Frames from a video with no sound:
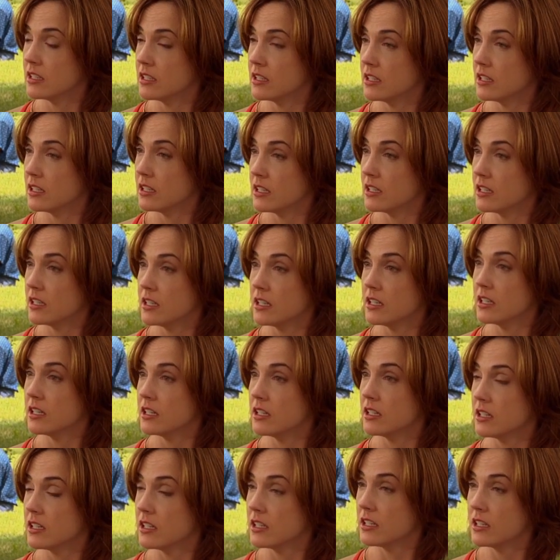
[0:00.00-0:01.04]

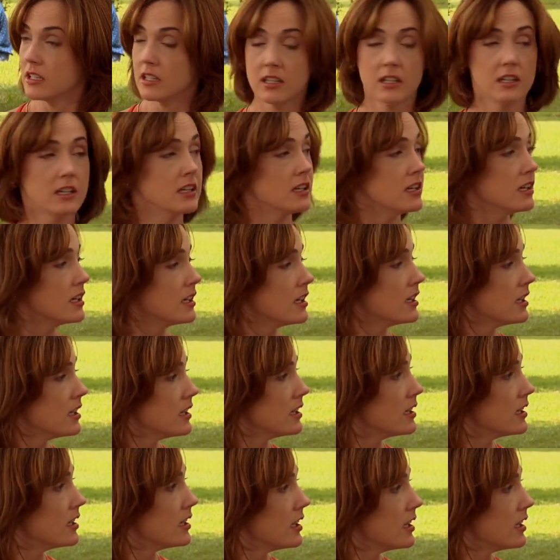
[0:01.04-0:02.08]

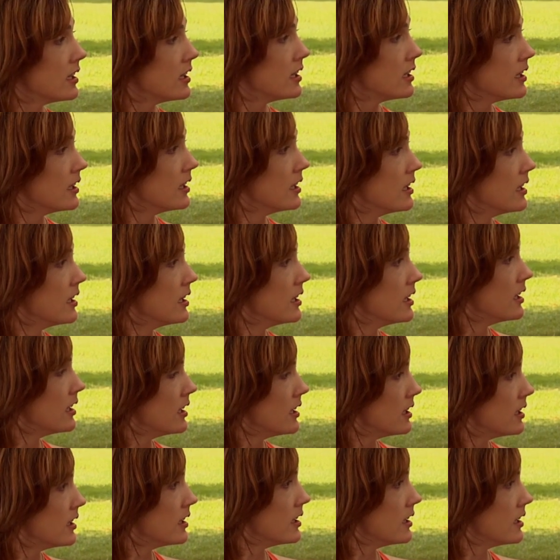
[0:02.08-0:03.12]

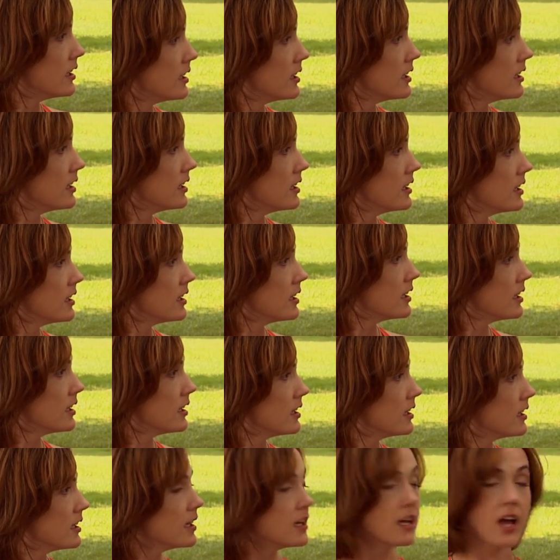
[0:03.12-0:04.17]

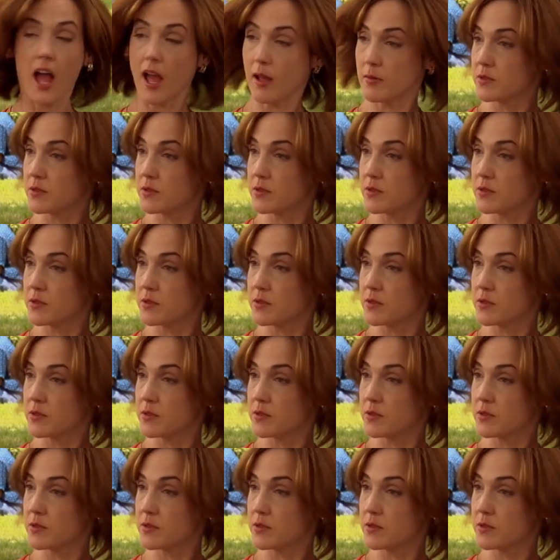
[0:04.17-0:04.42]
The person shown says nothing.